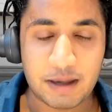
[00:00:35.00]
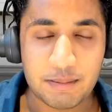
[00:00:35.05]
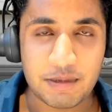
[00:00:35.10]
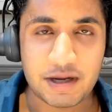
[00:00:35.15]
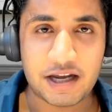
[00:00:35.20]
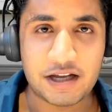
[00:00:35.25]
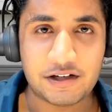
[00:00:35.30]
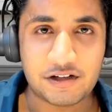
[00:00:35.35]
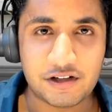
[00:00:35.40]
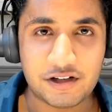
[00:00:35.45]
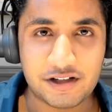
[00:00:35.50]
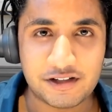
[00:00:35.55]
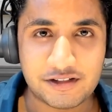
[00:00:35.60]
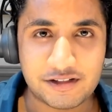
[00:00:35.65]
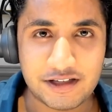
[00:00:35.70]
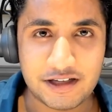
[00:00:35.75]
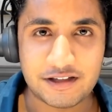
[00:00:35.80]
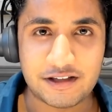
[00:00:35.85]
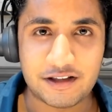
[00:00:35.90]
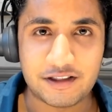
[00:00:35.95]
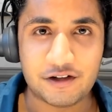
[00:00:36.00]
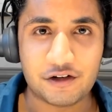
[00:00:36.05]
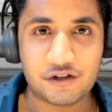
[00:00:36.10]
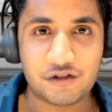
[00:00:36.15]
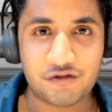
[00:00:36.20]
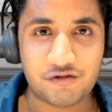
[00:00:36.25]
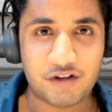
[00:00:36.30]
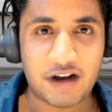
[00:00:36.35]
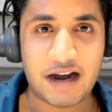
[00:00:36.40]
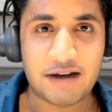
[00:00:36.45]
coming into this season.
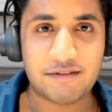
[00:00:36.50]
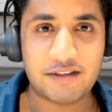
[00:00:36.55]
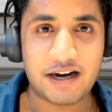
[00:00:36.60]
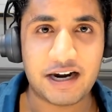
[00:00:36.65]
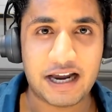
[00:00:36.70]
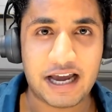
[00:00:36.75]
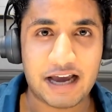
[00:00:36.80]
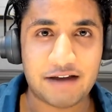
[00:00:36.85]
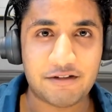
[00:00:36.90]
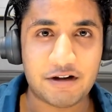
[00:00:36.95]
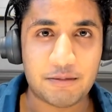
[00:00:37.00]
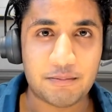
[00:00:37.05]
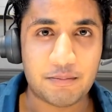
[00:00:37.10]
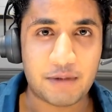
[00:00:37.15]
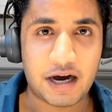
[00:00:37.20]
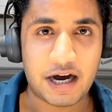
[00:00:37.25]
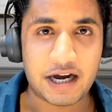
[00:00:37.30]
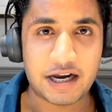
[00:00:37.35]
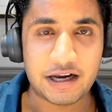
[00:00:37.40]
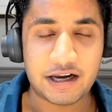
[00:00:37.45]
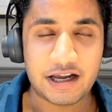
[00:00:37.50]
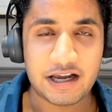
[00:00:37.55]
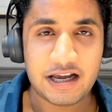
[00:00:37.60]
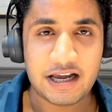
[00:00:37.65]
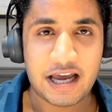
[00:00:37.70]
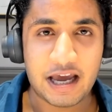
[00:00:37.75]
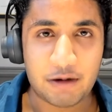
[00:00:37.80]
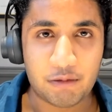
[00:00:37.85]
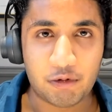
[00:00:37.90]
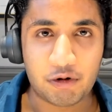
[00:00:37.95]
There's five that I have in mind,
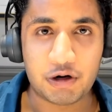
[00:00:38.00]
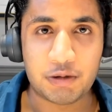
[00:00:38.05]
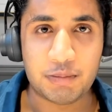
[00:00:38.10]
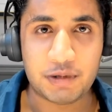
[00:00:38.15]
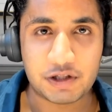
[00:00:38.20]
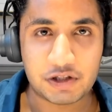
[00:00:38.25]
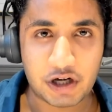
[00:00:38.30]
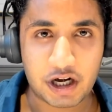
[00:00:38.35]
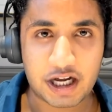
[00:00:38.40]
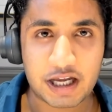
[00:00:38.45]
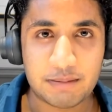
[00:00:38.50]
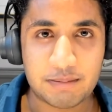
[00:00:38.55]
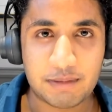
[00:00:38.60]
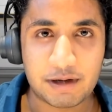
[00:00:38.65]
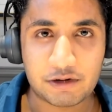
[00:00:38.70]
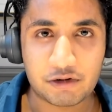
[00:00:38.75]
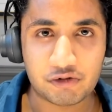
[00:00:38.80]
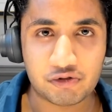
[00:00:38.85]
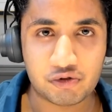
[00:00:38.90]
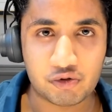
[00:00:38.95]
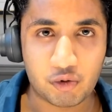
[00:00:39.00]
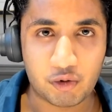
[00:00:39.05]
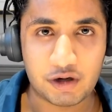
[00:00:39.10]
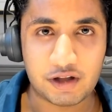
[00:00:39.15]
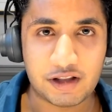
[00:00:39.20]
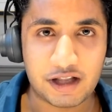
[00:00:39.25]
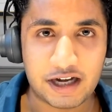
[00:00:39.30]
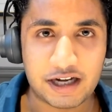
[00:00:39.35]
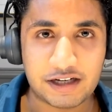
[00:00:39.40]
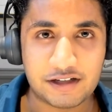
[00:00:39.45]
and we're going to be talking about the
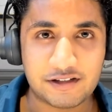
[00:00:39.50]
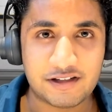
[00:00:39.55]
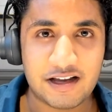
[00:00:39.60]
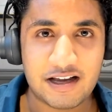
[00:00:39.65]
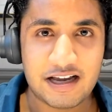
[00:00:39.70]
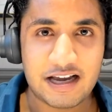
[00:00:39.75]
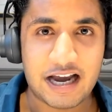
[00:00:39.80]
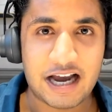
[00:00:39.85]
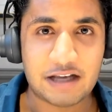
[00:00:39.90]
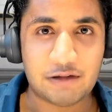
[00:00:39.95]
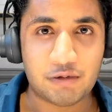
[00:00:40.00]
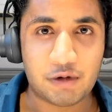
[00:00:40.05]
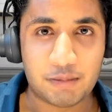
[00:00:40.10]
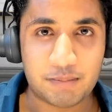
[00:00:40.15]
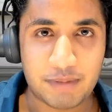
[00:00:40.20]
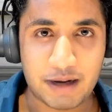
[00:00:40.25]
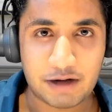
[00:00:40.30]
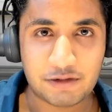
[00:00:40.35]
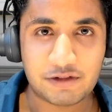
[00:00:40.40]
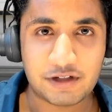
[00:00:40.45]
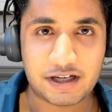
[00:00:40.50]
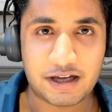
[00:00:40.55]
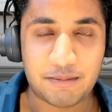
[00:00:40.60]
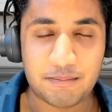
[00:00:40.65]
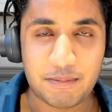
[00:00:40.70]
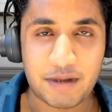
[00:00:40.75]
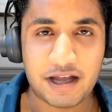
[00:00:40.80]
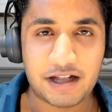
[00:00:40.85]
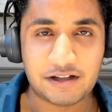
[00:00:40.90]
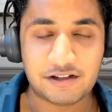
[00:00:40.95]
storylines as we're about to
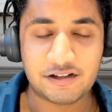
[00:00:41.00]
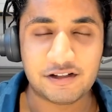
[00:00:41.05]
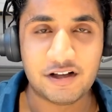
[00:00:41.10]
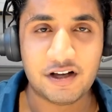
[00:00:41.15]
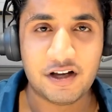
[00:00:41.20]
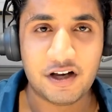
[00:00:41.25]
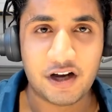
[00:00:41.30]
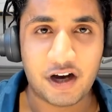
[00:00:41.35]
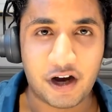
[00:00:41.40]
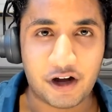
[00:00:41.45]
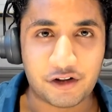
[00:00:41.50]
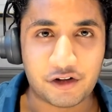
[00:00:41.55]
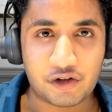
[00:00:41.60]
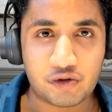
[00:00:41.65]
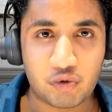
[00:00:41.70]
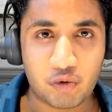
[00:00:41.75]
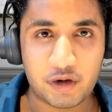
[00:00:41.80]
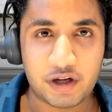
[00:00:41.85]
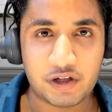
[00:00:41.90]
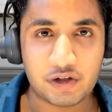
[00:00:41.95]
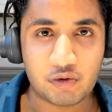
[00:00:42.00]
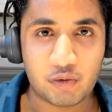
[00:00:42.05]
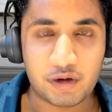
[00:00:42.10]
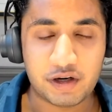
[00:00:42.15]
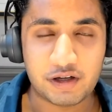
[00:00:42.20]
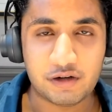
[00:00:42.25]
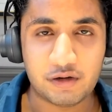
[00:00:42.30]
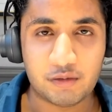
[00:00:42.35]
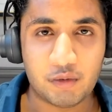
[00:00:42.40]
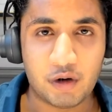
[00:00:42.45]
commence on the
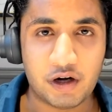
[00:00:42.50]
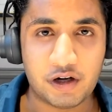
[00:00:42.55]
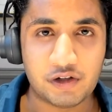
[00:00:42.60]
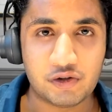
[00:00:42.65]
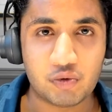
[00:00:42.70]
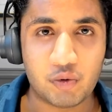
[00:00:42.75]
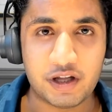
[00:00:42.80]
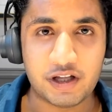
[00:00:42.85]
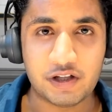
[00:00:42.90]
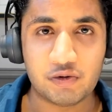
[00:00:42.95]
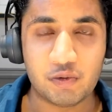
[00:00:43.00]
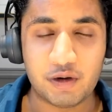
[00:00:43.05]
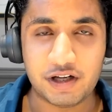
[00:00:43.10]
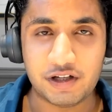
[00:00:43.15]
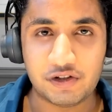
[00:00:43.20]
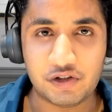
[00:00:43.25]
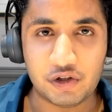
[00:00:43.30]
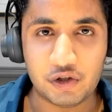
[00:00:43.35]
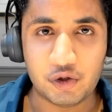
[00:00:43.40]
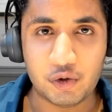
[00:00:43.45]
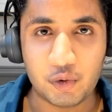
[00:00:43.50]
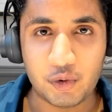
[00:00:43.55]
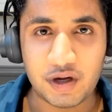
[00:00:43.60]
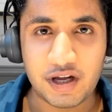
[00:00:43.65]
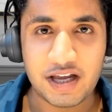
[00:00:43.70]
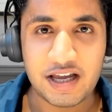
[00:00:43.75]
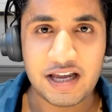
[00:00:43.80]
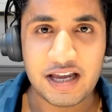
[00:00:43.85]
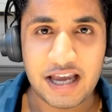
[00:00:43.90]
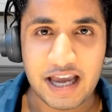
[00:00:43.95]
2021-2022
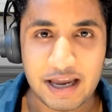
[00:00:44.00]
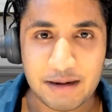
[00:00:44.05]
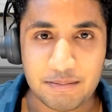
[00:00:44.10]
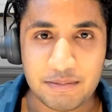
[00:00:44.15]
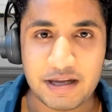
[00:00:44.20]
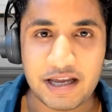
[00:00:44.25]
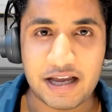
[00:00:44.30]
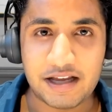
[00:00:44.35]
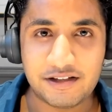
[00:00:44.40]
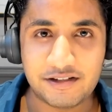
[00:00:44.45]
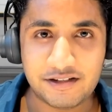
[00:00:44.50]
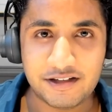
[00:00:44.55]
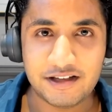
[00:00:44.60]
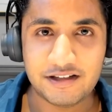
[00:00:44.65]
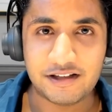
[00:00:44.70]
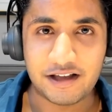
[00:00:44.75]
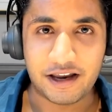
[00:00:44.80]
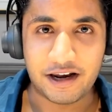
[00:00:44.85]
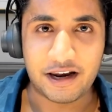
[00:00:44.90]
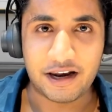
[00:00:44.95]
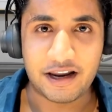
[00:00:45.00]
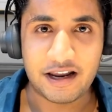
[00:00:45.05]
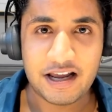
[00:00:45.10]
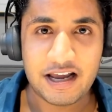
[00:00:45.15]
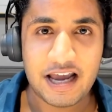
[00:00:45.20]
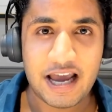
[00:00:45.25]
NBA season.